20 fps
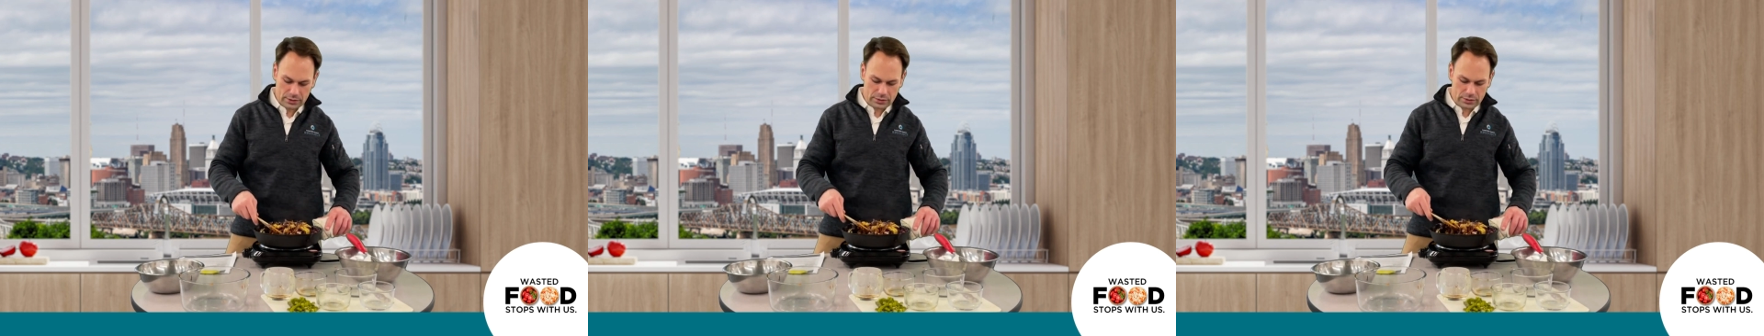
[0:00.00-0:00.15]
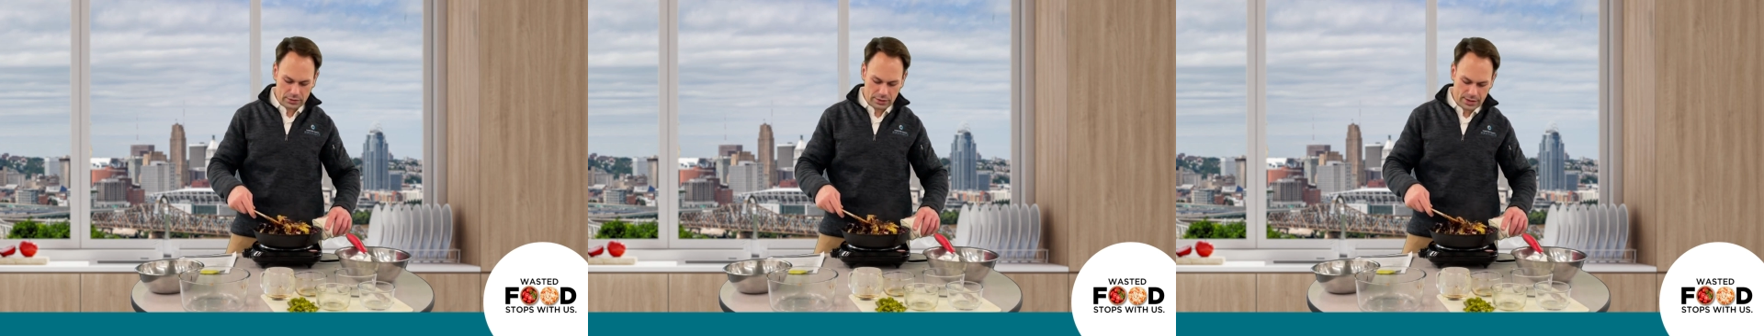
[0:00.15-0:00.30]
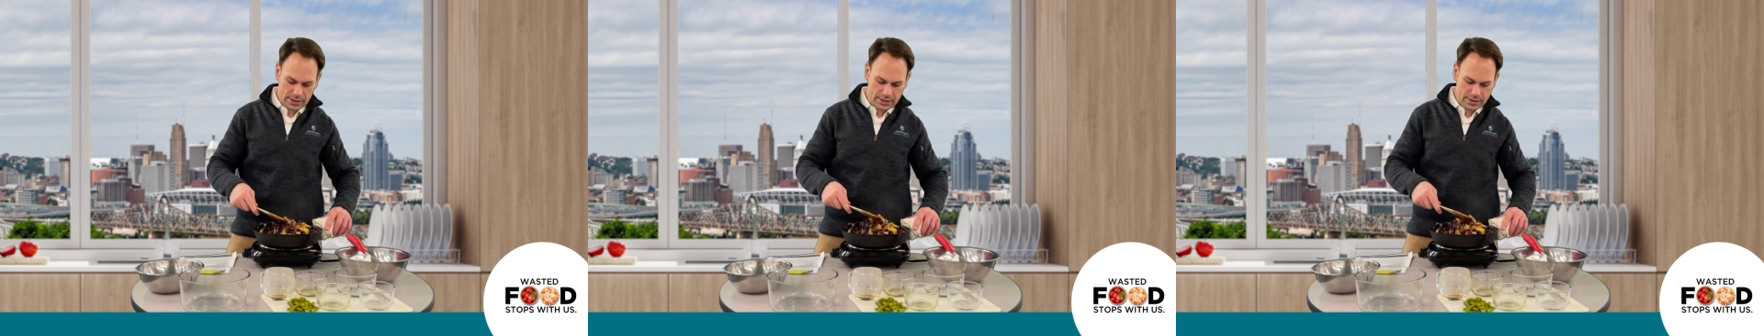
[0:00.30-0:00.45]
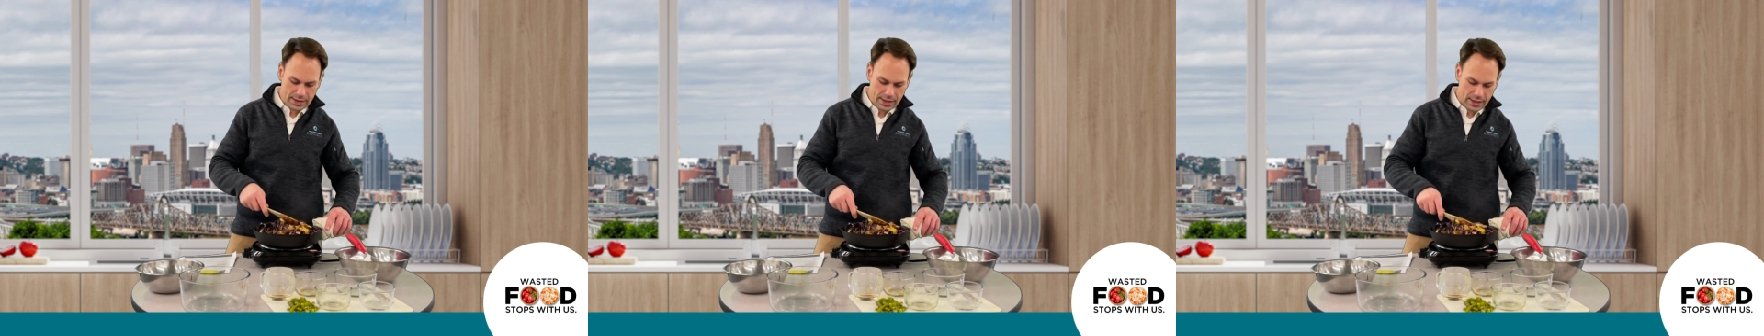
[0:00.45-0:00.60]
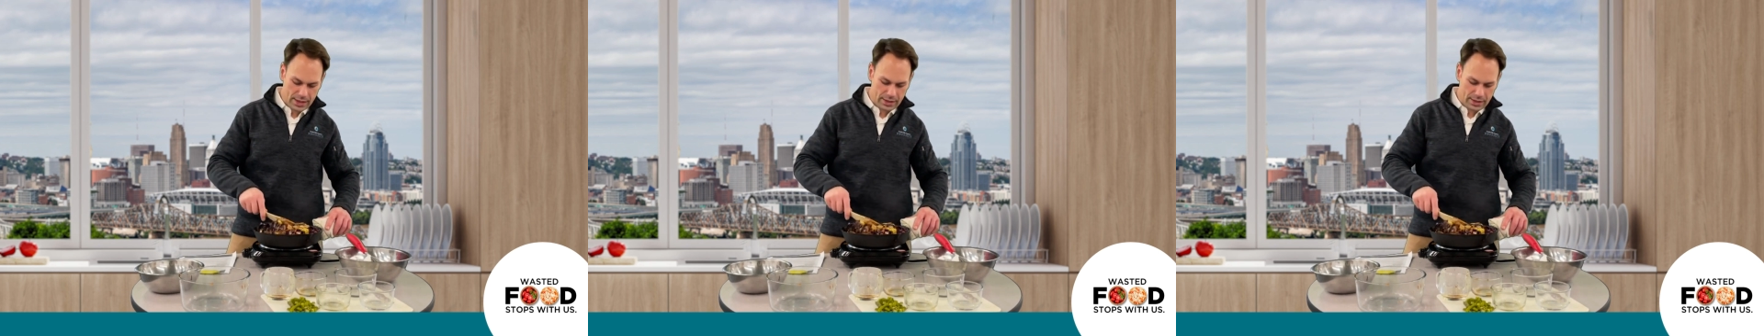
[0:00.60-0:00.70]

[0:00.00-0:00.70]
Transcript: oh, that's kind